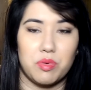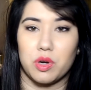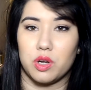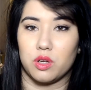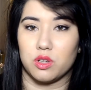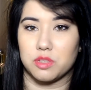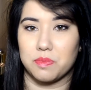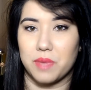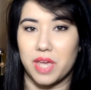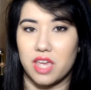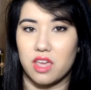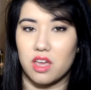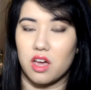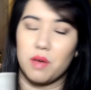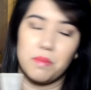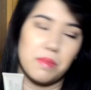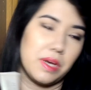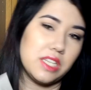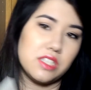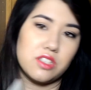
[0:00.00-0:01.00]
prolongs
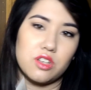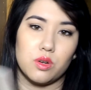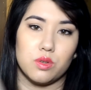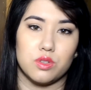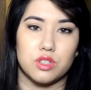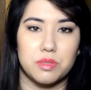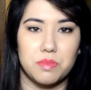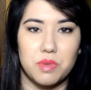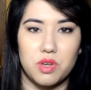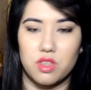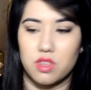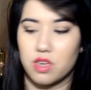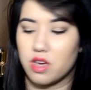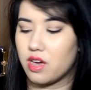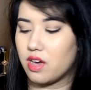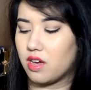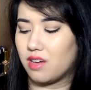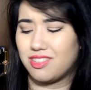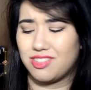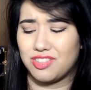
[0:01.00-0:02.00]
makeup, makes it go on smoother.